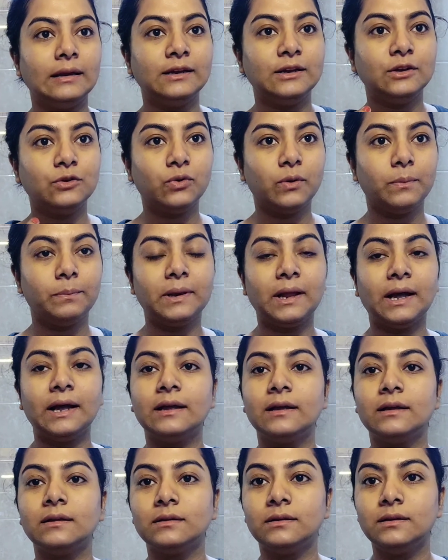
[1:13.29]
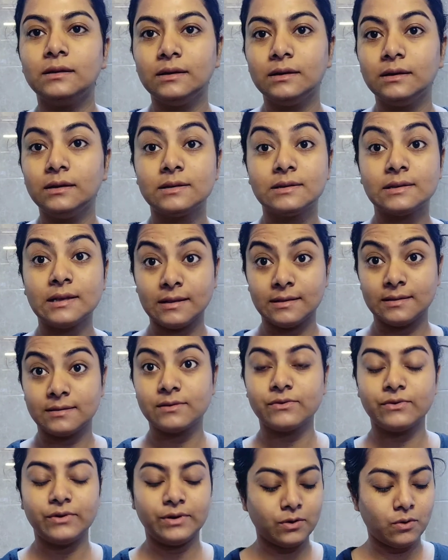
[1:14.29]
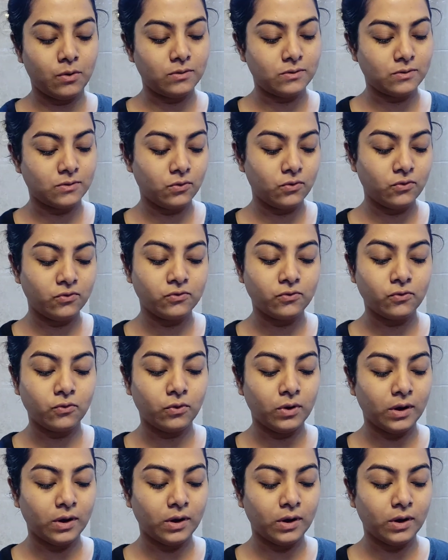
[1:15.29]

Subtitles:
I need to apply the sunscreen also.